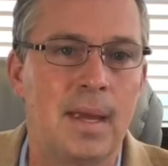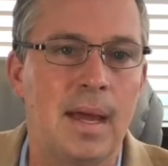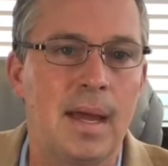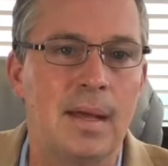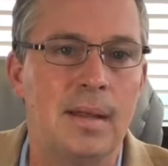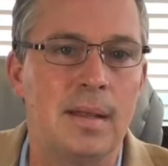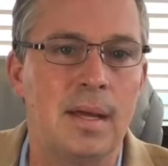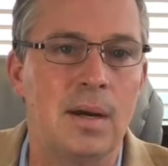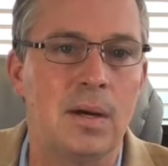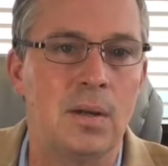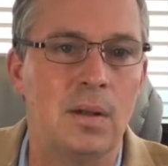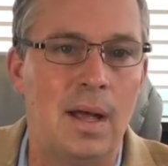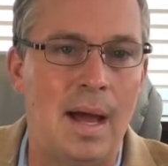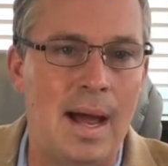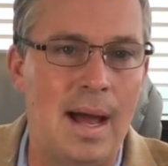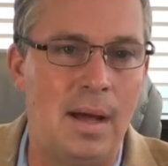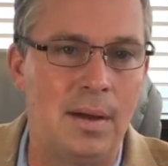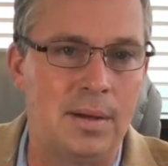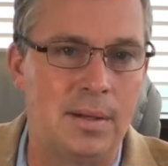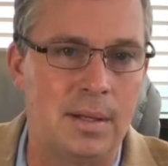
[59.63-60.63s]
and they're
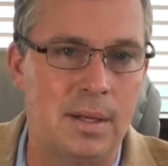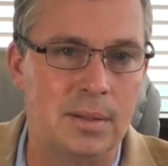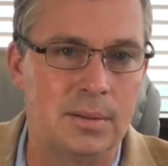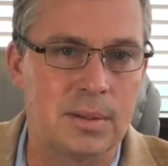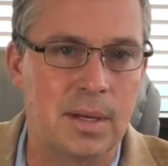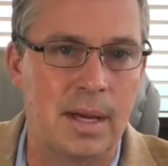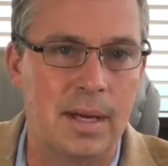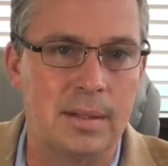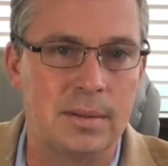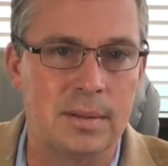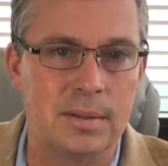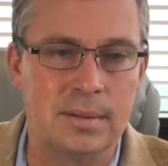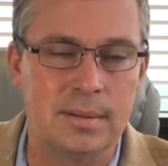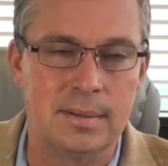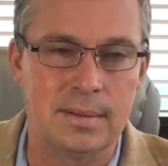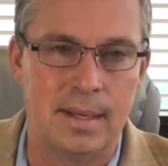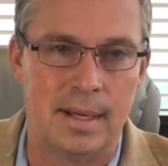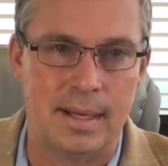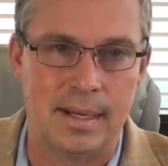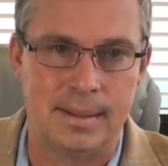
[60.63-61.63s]
allowed in those
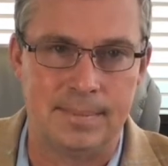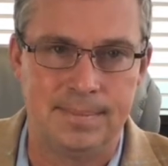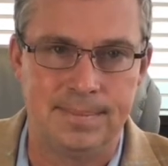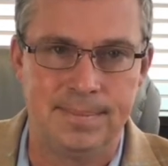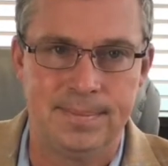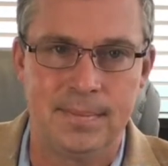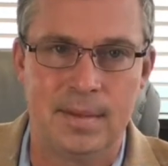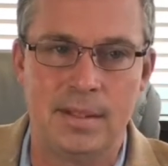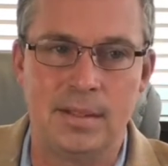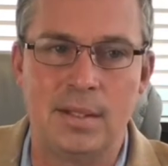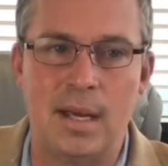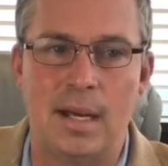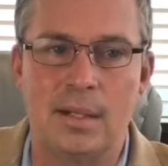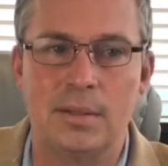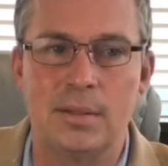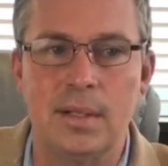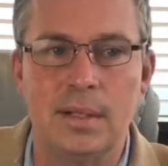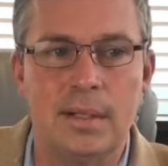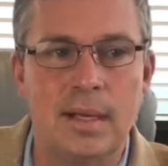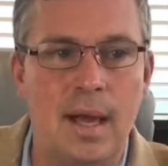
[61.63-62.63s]
cases. It's
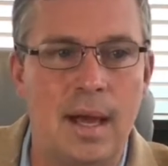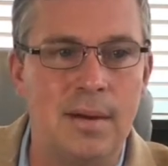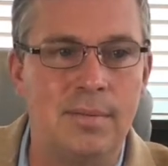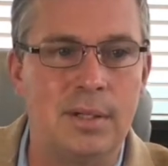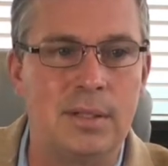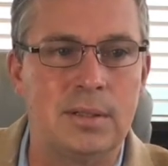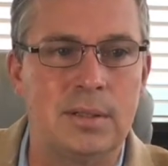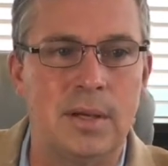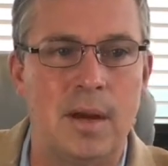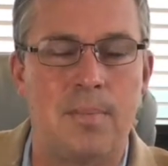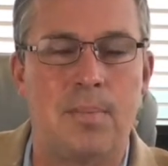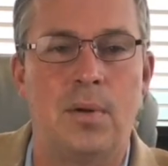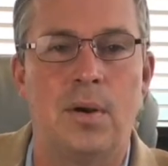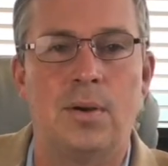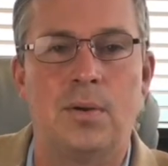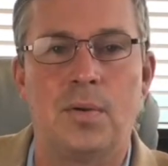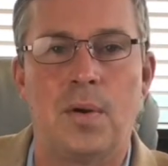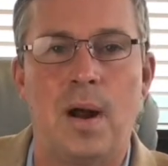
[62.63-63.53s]
actually kind of a separate